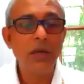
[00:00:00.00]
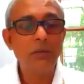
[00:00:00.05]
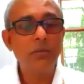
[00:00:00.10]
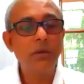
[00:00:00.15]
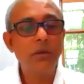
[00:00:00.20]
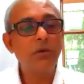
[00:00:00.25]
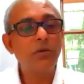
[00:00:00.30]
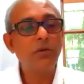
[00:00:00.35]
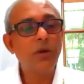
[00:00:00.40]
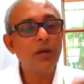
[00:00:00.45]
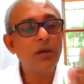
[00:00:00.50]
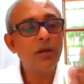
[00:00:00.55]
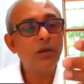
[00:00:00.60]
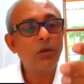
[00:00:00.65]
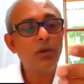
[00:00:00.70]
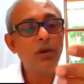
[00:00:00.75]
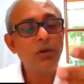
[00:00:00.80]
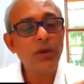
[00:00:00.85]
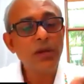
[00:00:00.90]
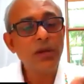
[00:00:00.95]
because when,
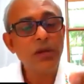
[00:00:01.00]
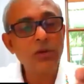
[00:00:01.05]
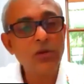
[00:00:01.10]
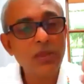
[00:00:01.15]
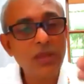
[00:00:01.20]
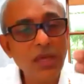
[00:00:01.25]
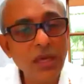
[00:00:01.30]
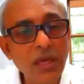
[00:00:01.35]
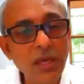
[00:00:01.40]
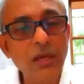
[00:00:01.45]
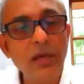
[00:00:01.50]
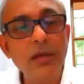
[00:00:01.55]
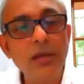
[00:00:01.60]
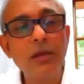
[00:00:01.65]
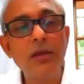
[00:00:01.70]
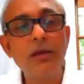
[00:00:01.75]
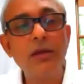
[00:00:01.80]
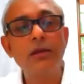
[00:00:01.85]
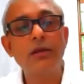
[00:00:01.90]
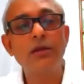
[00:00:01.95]
only when you see it
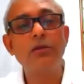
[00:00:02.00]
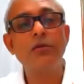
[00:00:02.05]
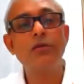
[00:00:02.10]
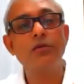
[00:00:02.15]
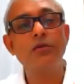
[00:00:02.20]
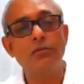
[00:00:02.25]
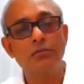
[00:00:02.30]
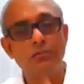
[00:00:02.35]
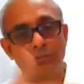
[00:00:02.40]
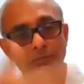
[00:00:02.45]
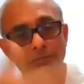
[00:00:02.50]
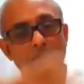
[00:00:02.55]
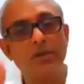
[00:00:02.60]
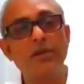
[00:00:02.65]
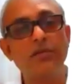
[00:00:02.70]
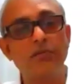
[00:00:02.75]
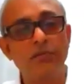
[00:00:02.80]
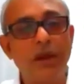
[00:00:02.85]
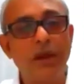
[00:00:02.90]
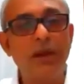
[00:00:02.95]
you
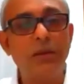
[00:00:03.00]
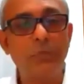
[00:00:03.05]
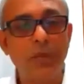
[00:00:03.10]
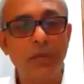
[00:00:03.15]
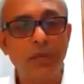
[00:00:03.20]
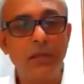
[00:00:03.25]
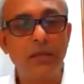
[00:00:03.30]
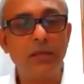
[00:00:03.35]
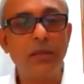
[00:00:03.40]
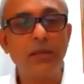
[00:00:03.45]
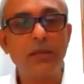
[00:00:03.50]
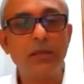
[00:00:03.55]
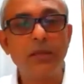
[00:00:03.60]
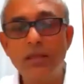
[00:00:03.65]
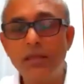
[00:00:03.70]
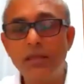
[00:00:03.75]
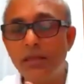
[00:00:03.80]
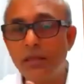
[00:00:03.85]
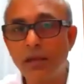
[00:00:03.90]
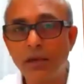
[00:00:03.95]
can find many things,
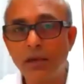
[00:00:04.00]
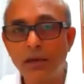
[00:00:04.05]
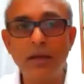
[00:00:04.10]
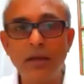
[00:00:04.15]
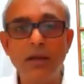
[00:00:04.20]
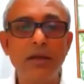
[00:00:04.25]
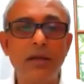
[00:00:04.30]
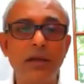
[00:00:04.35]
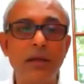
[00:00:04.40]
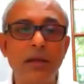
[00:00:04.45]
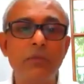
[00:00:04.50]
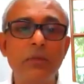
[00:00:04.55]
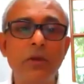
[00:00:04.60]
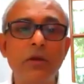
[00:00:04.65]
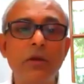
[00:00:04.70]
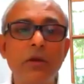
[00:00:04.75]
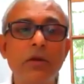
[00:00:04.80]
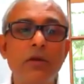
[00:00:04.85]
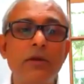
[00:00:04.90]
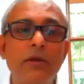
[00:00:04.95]
and these are real time,
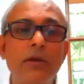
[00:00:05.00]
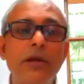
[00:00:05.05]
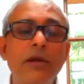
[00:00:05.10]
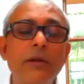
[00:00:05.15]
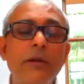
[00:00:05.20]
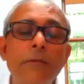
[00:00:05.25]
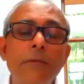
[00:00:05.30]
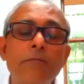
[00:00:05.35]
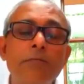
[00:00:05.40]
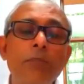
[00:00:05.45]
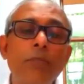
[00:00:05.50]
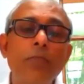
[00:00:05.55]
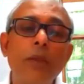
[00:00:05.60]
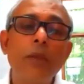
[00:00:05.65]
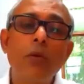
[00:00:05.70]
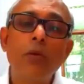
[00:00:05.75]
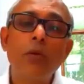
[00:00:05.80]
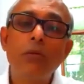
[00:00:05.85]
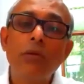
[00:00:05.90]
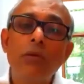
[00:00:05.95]
right?
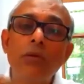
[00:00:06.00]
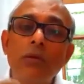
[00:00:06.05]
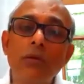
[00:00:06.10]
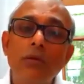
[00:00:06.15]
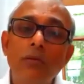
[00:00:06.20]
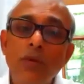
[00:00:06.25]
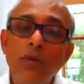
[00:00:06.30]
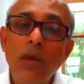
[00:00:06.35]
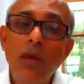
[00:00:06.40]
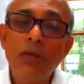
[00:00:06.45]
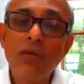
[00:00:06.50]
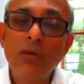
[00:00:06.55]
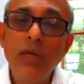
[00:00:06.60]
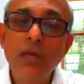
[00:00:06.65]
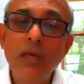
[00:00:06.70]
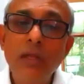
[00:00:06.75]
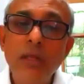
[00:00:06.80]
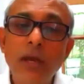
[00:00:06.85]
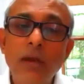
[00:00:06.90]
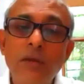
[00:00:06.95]
We have
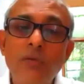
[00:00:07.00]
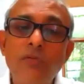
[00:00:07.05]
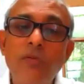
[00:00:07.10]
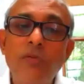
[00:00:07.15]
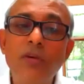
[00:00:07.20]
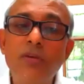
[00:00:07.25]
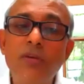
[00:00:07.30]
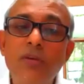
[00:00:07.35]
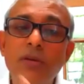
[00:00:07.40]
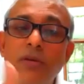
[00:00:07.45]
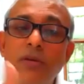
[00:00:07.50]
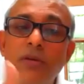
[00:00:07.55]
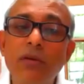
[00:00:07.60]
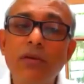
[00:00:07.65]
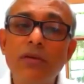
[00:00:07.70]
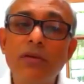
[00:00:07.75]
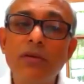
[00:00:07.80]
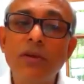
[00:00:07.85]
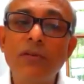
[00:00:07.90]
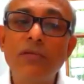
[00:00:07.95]
seen that first
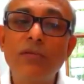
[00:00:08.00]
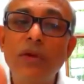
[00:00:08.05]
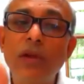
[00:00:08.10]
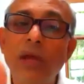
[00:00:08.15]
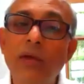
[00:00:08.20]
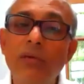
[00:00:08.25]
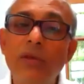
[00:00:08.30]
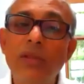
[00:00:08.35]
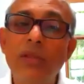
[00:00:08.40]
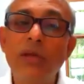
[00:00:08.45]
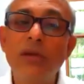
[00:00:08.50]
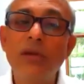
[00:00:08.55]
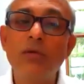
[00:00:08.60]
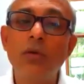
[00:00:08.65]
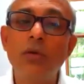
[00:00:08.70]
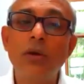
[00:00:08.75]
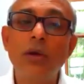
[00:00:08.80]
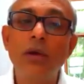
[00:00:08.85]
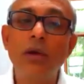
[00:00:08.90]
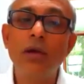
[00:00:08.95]
shift, everything is
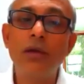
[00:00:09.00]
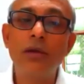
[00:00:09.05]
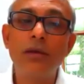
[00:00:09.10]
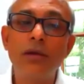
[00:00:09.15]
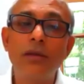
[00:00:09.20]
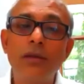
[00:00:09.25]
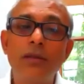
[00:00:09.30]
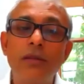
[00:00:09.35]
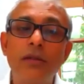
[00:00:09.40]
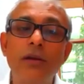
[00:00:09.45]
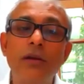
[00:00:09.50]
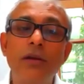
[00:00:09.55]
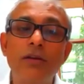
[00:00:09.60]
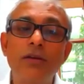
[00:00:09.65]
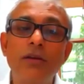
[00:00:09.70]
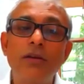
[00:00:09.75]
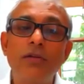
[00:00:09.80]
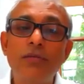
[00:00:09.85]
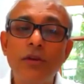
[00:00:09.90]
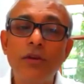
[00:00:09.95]
okay. Third
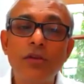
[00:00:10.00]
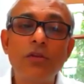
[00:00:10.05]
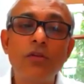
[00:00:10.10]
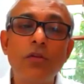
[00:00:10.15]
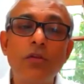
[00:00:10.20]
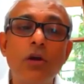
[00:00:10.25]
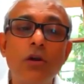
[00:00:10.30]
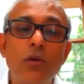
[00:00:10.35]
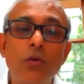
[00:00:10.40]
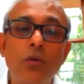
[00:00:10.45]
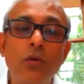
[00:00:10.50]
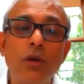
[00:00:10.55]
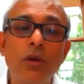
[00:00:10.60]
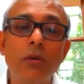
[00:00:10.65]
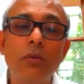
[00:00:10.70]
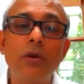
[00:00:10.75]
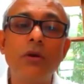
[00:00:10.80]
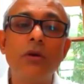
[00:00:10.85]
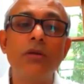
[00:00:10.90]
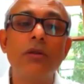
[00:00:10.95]
shift, it's not okay
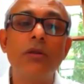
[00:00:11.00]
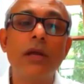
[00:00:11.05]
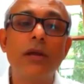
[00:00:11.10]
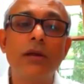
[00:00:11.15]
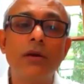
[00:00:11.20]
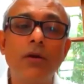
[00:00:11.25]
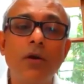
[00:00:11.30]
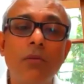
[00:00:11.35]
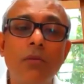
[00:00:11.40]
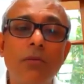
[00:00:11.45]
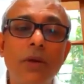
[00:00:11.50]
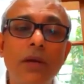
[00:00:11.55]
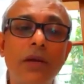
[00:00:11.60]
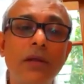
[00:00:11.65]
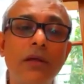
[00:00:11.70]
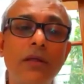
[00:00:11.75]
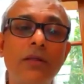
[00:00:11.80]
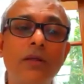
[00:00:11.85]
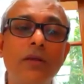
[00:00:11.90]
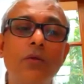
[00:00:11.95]
because that
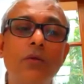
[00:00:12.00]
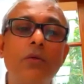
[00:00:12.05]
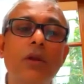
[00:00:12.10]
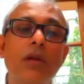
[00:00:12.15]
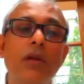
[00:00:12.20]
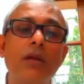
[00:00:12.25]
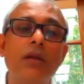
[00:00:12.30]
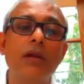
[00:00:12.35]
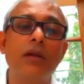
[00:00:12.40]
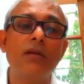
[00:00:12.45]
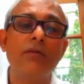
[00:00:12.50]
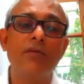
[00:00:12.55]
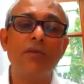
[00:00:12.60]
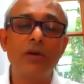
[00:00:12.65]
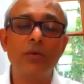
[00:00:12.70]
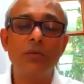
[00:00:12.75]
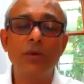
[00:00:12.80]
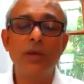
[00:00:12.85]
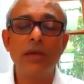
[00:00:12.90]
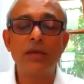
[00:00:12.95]
operator is loading in a
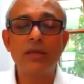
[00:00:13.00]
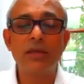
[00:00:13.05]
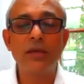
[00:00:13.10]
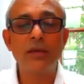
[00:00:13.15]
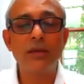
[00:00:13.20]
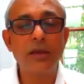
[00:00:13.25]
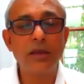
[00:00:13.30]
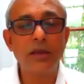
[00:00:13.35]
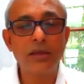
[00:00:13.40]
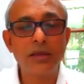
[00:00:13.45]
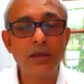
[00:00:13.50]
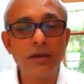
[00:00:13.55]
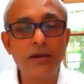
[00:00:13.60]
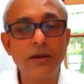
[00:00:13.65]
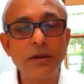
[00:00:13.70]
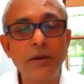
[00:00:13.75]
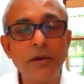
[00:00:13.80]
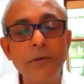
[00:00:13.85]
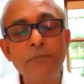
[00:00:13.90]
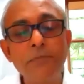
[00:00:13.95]
different way, et cetera, et cetera.